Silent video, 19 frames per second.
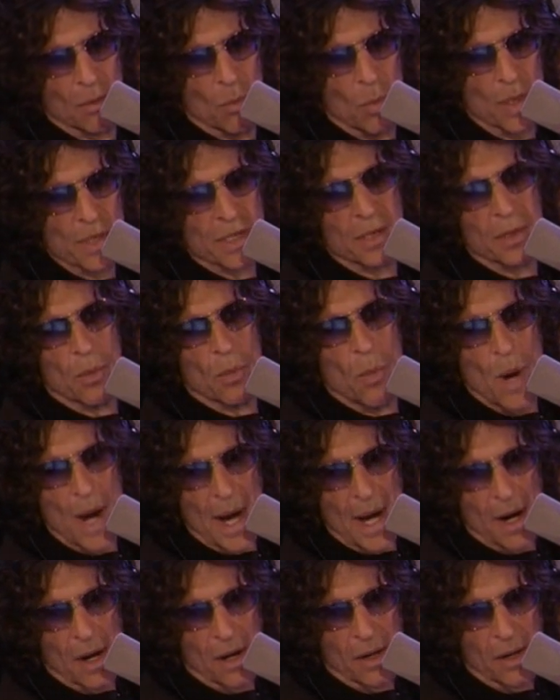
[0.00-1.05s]
wasn't
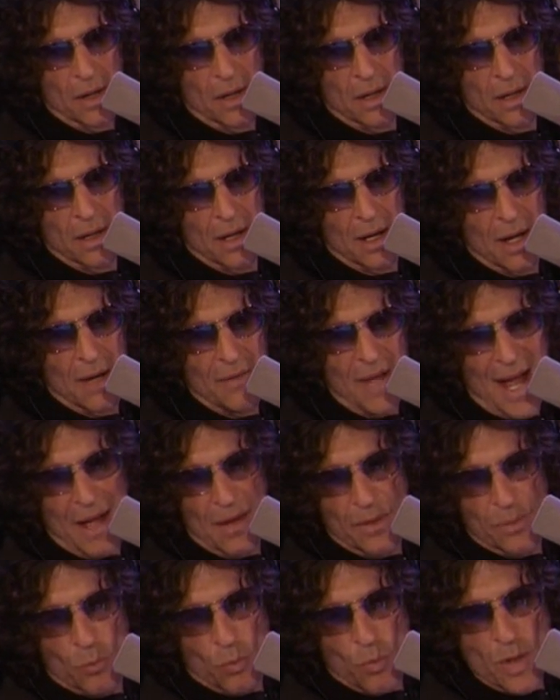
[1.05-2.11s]
aware of
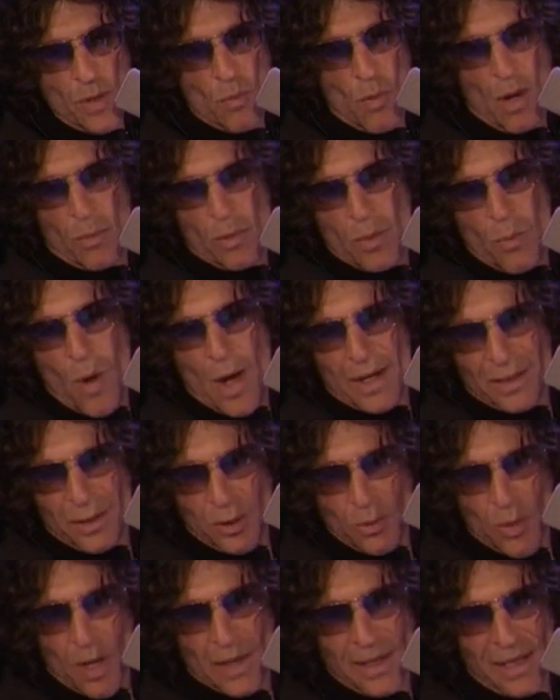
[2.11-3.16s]
what we want to
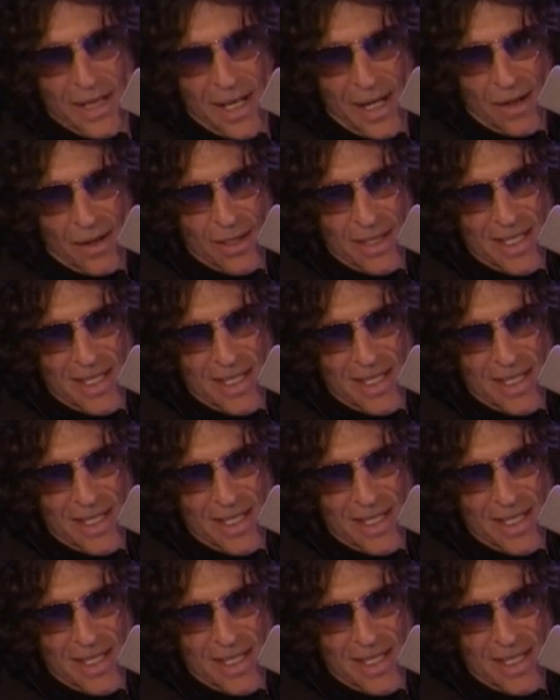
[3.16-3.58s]
do on the air.